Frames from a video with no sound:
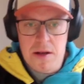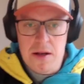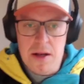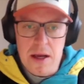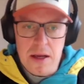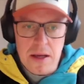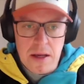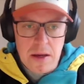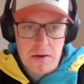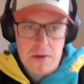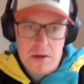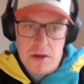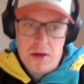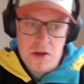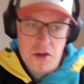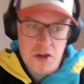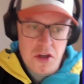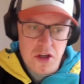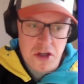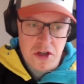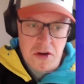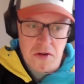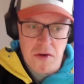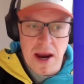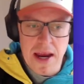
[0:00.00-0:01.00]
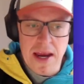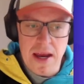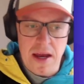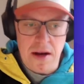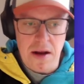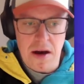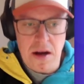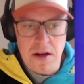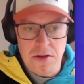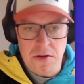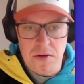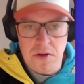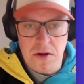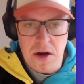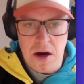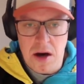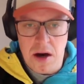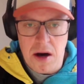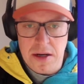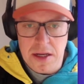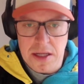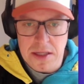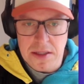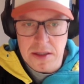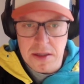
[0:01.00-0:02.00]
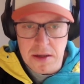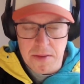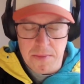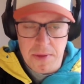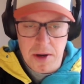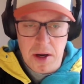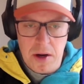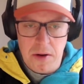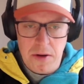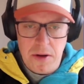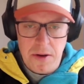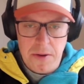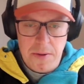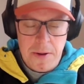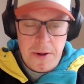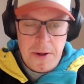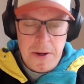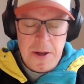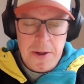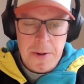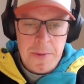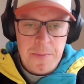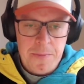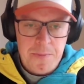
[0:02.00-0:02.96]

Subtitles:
Like, you could just create an article card as a component